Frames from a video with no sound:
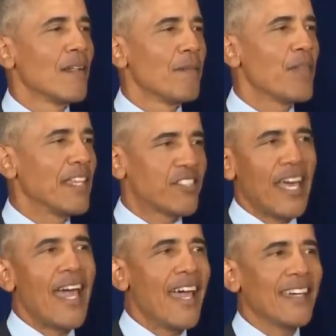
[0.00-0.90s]
they
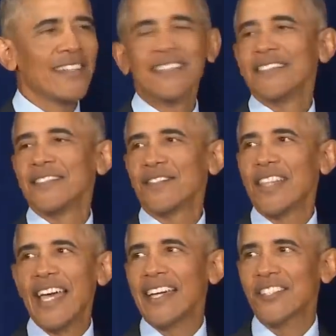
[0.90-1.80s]
say
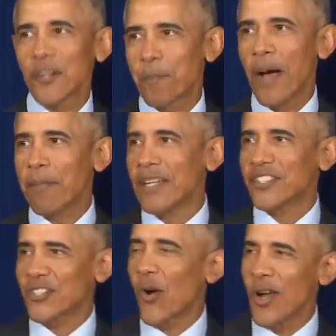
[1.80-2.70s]
things or publish
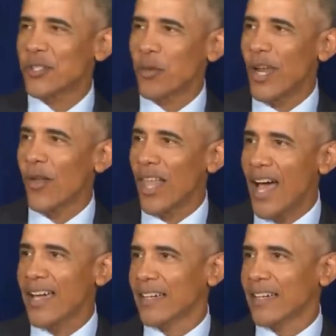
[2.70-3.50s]
stories we don't like.